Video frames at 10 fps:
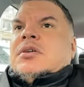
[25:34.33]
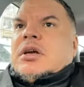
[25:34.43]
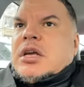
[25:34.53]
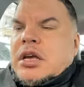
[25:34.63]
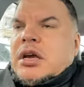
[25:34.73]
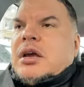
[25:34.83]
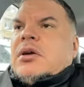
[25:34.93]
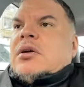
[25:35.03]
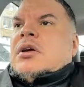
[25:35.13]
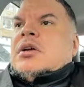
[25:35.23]

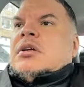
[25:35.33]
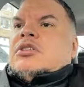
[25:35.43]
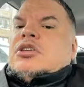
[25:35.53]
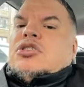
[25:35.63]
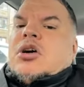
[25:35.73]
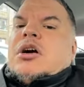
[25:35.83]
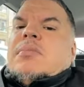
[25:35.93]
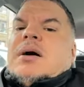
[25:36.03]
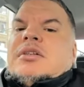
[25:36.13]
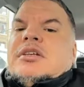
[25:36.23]
here to talk
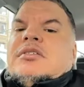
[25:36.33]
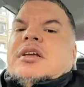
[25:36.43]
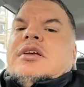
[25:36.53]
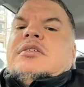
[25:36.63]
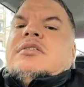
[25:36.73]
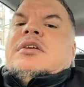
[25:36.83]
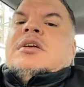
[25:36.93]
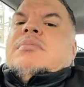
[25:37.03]
about these things,